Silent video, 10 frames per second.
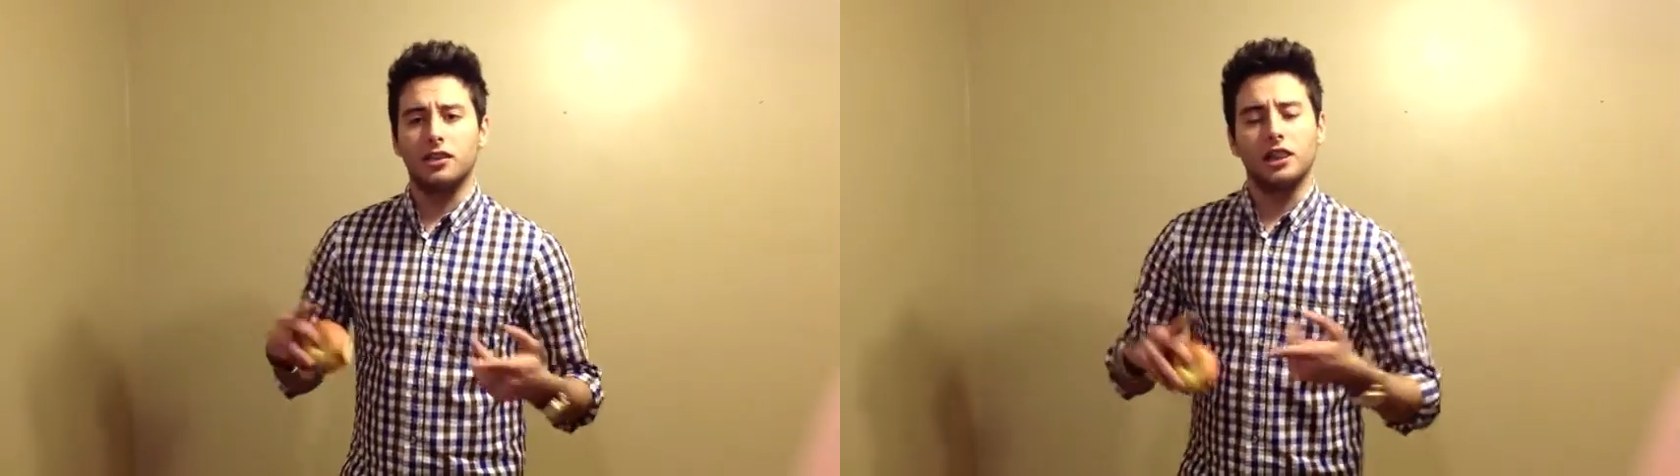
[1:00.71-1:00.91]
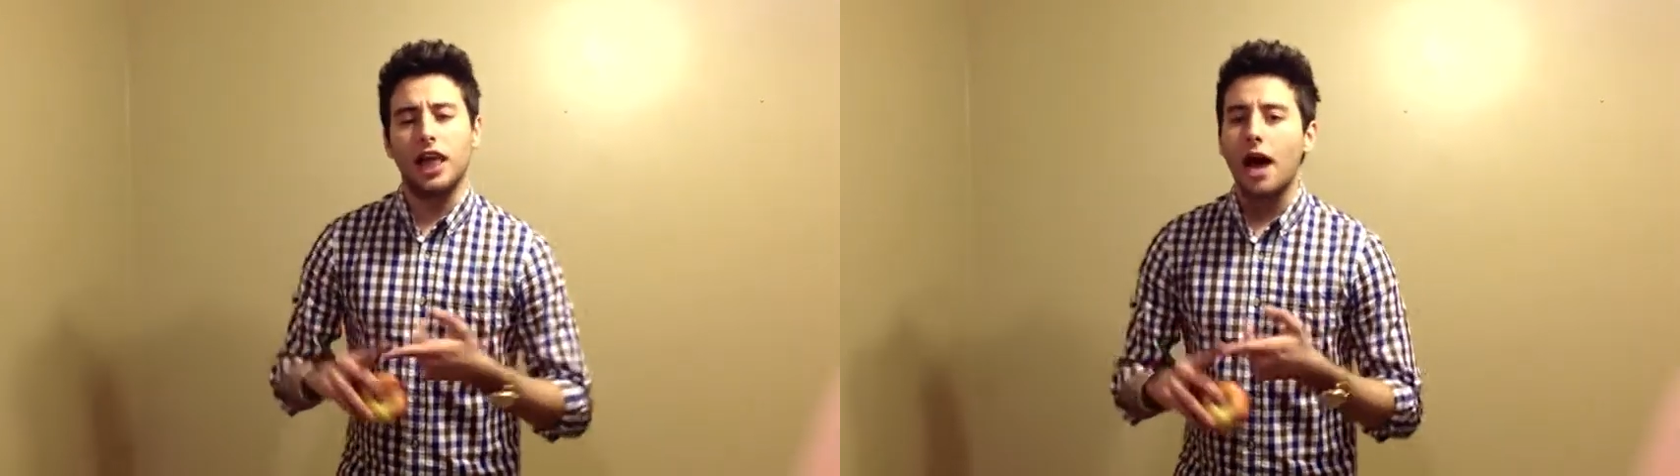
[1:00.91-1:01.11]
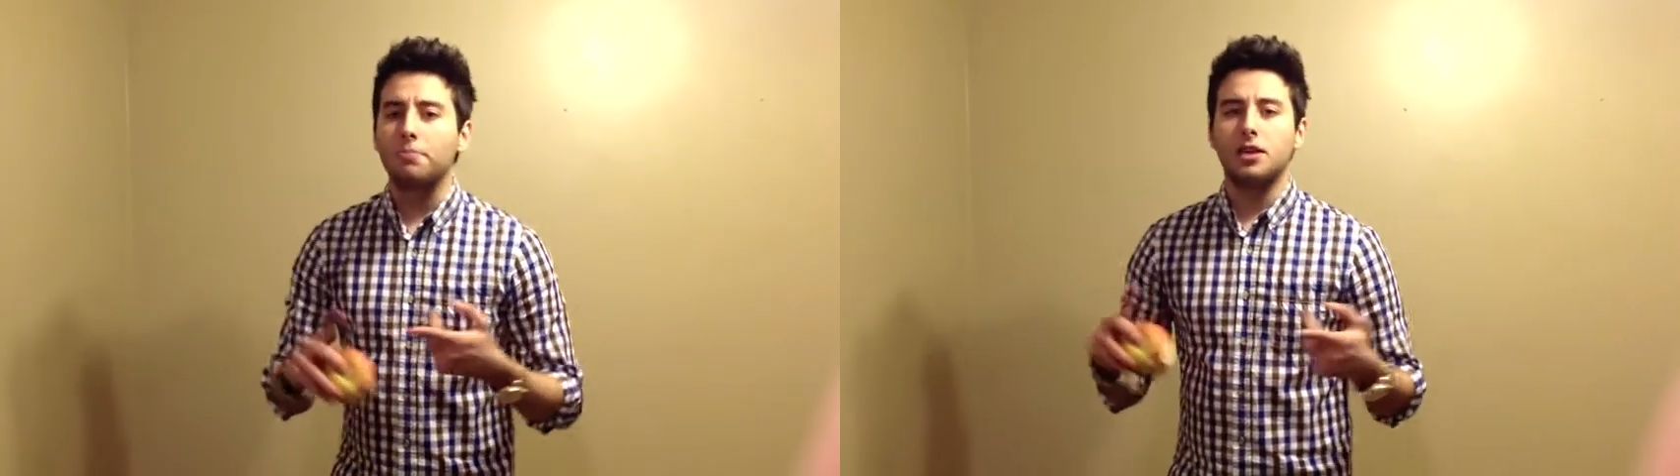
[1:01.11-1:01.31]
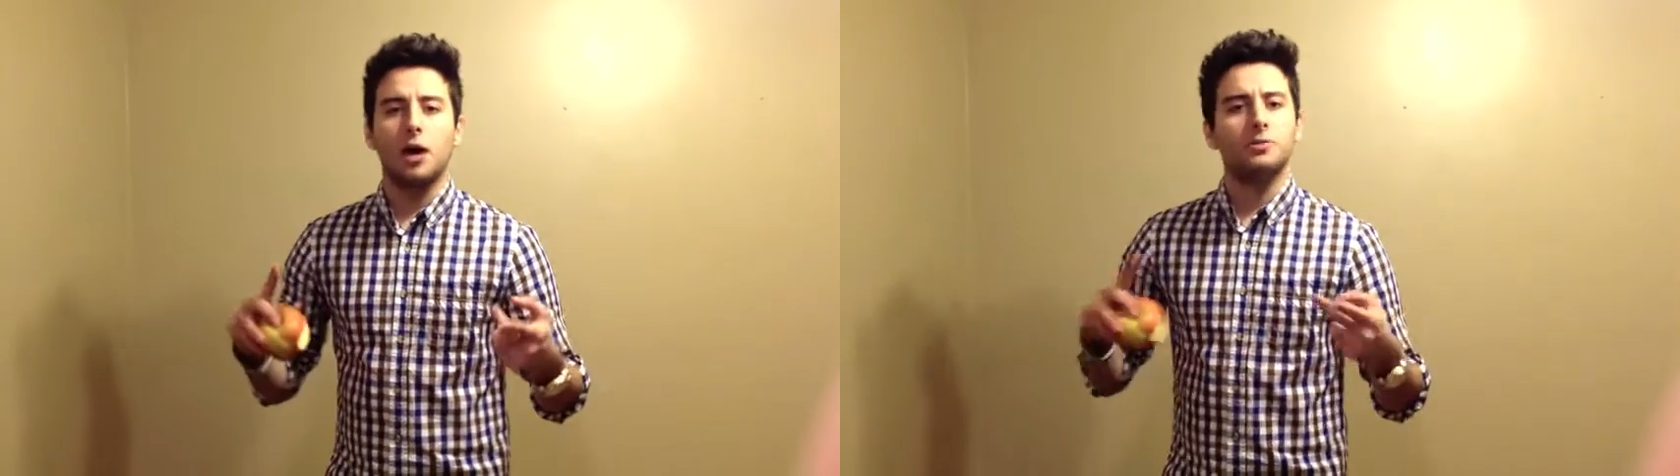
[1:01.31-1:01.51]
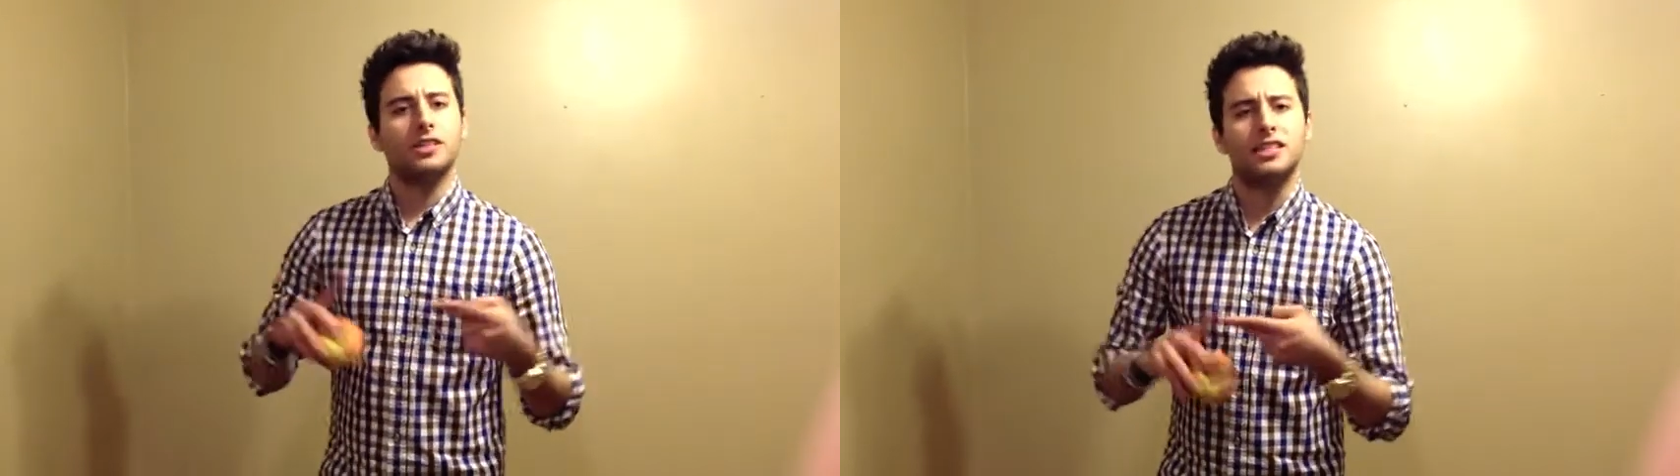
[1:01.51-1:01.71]
the
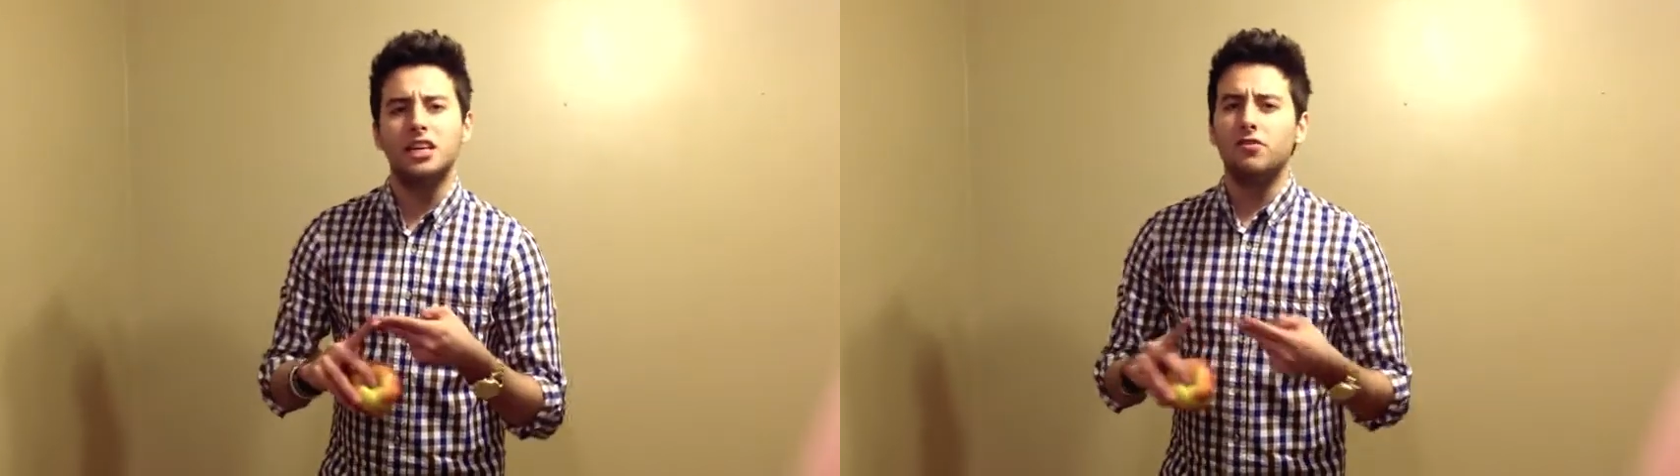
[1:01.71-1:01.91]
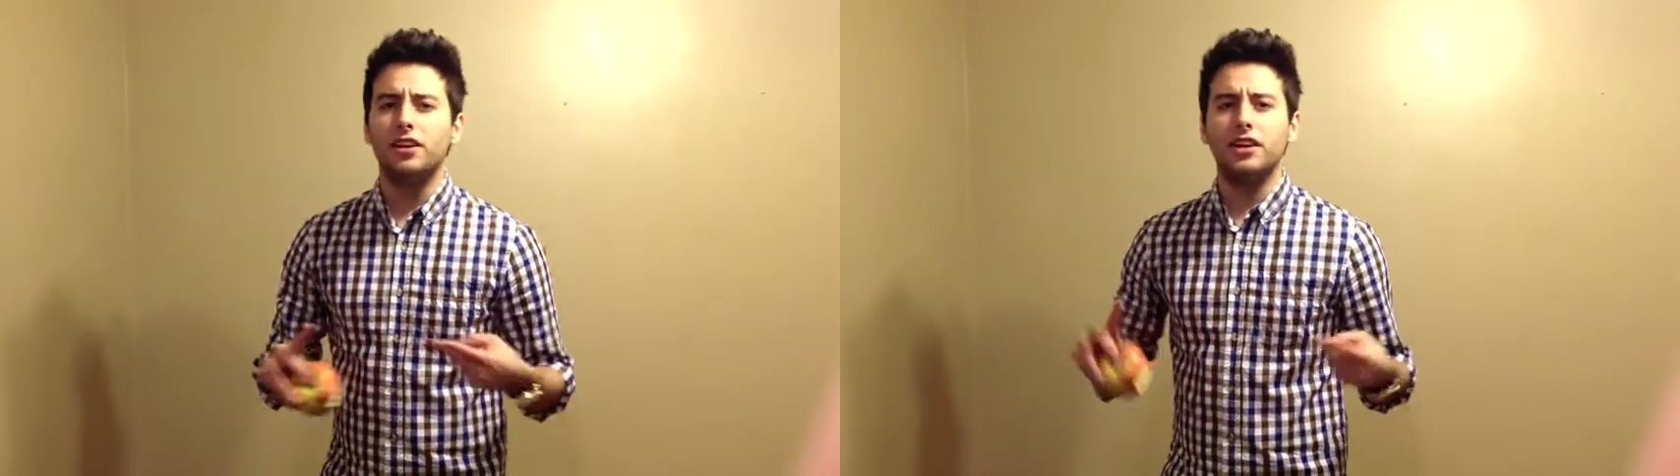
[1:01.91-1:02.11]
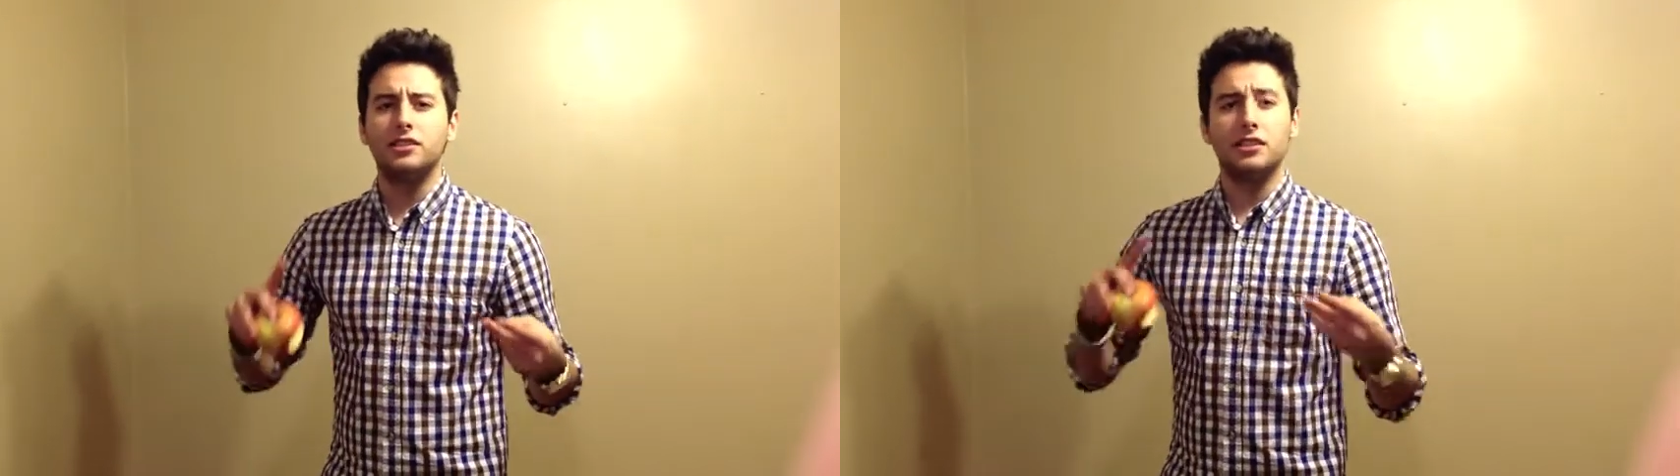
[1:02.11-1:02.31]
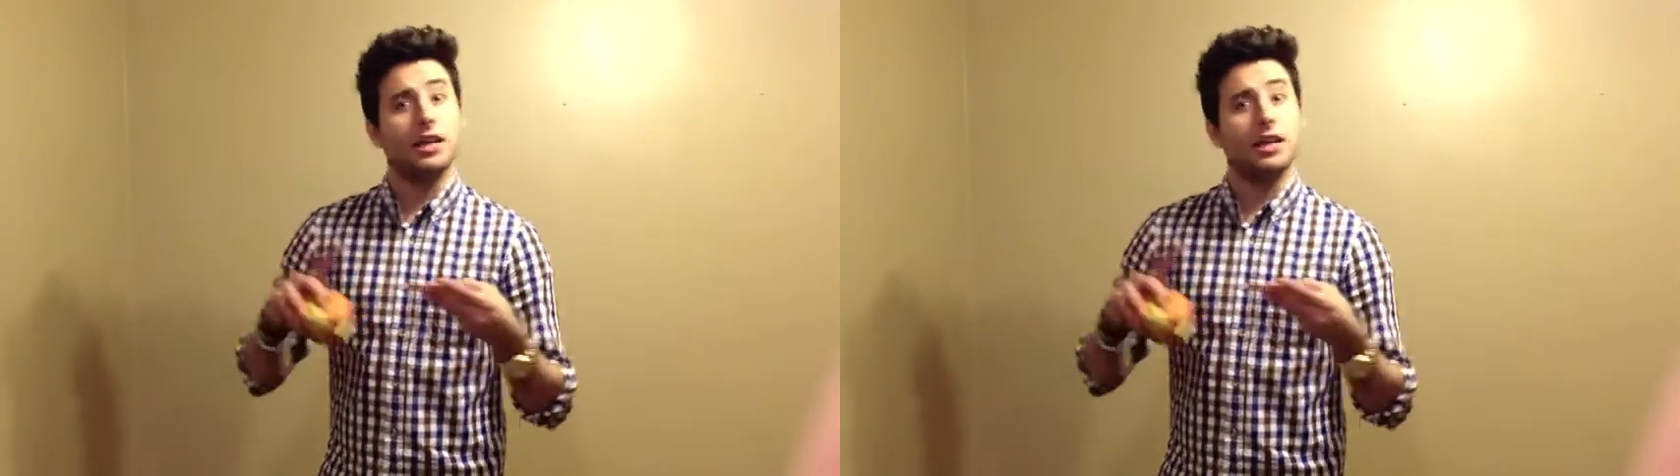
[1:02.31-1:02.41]
laptops, the TVs,